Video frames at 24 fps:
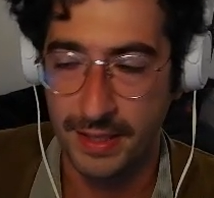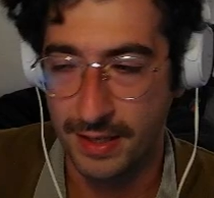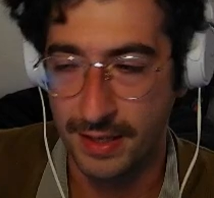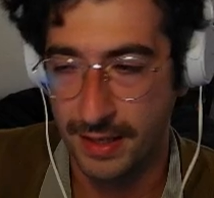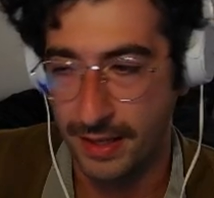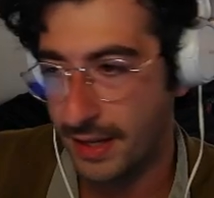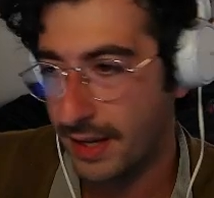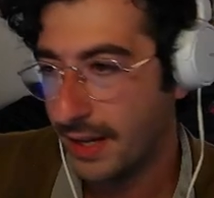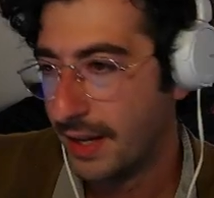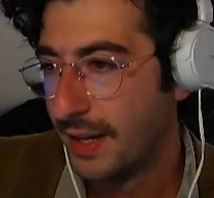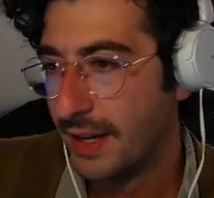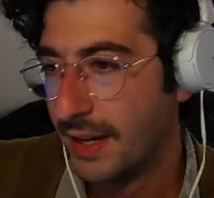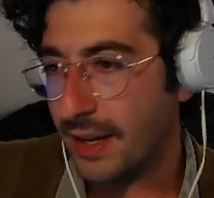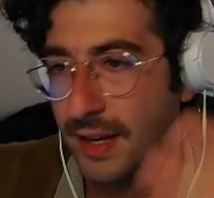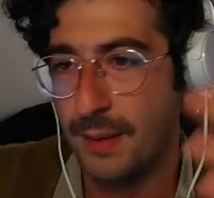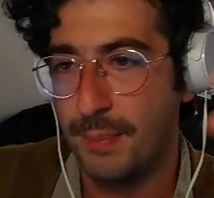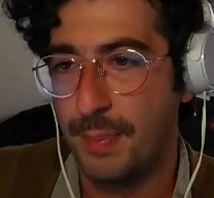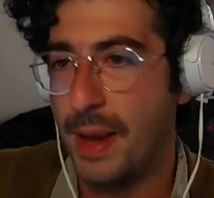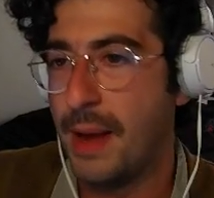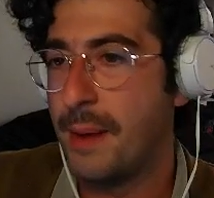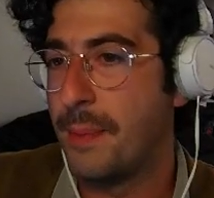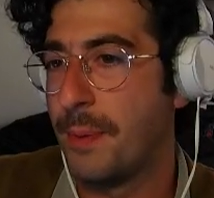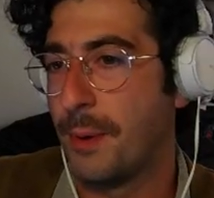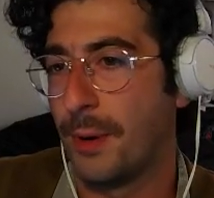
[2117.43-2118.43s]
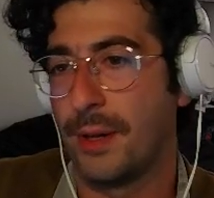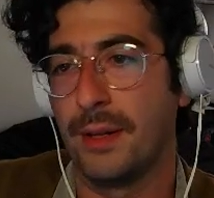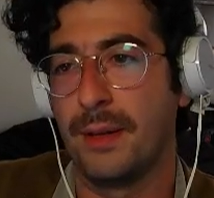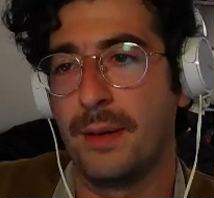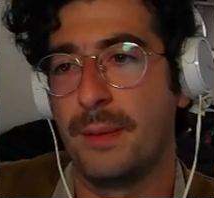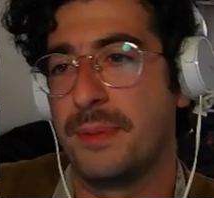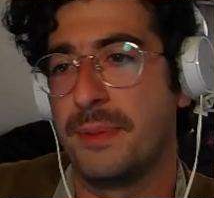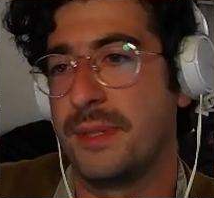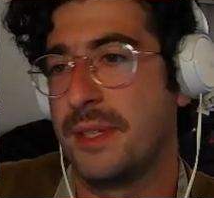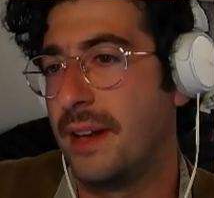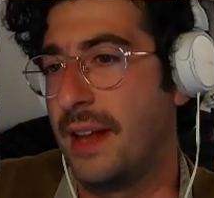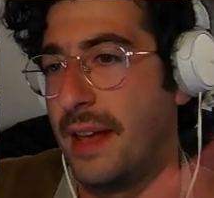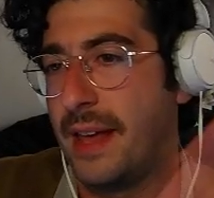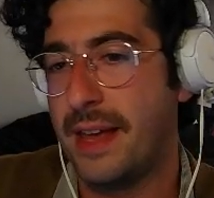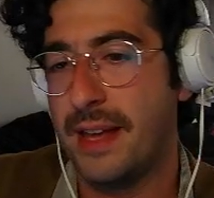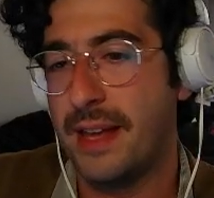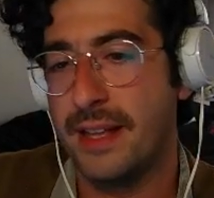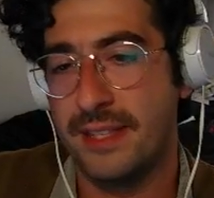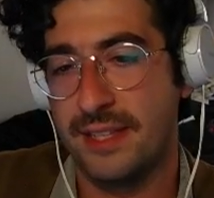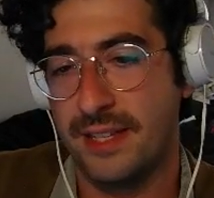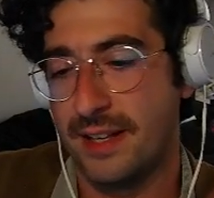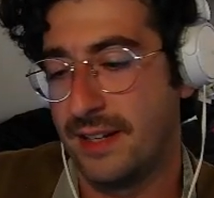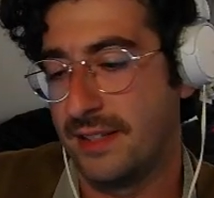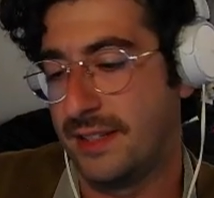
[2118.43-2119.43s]
Like paper clips and
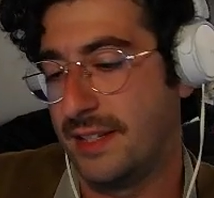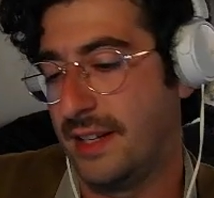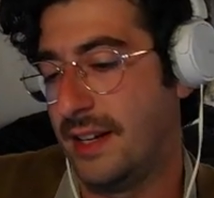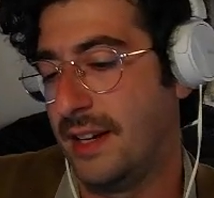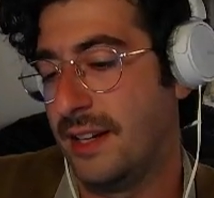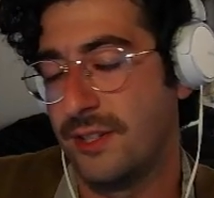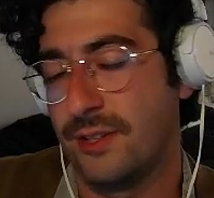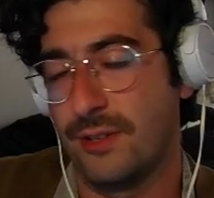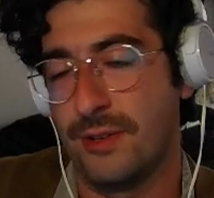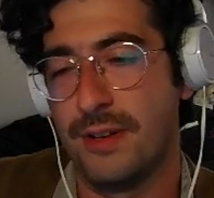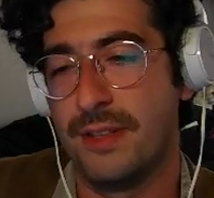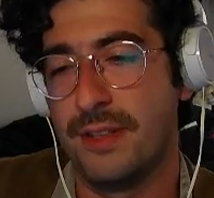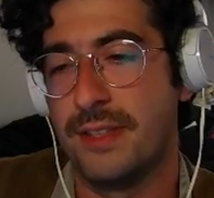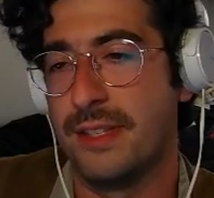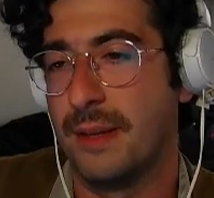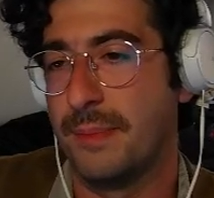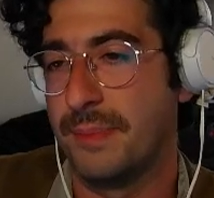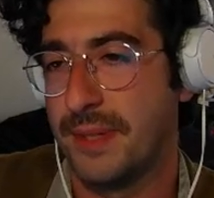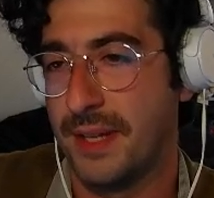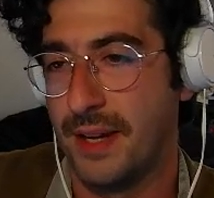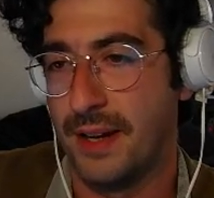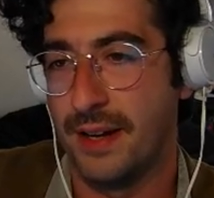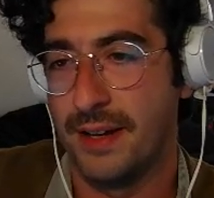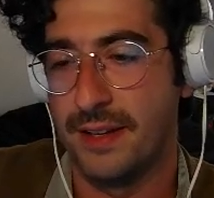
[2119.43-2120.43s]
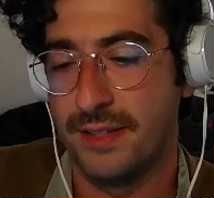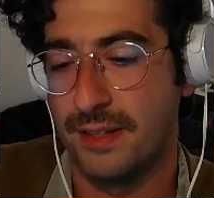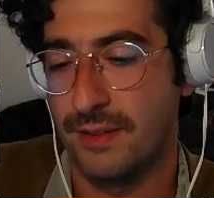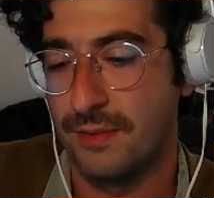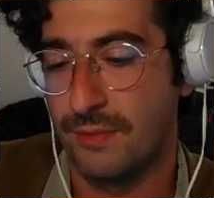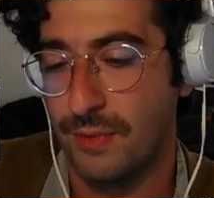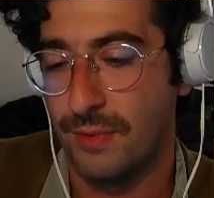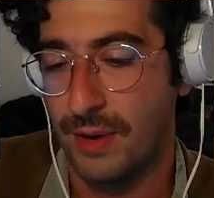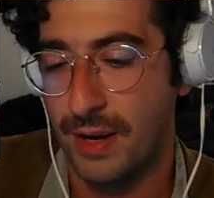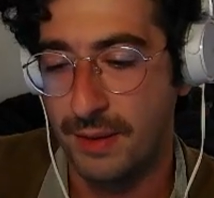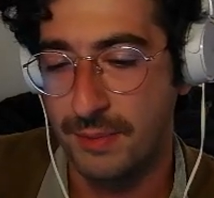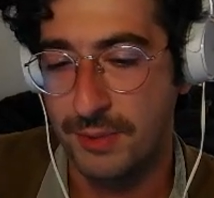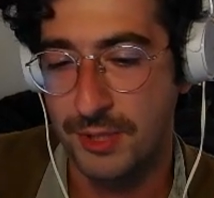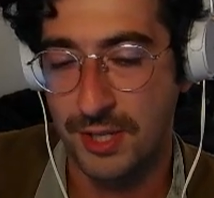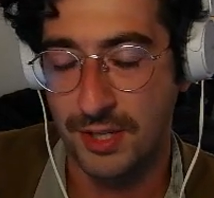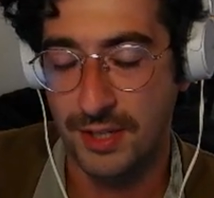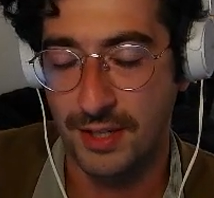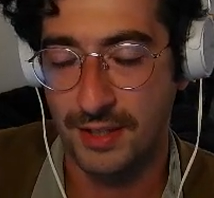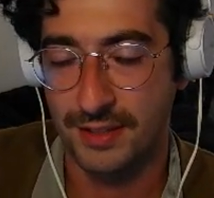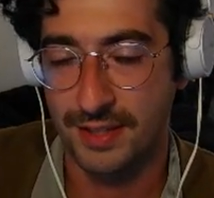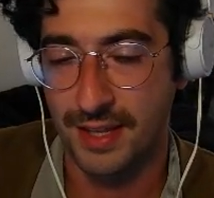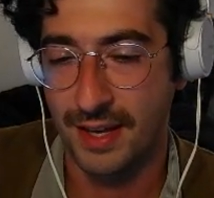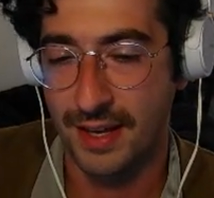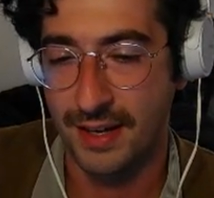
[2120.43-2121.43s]
hand sanitizer and zip ties and random shit
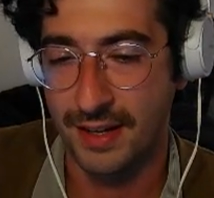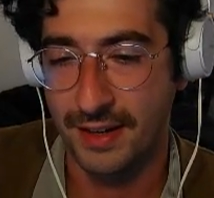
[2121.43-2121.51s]
like that.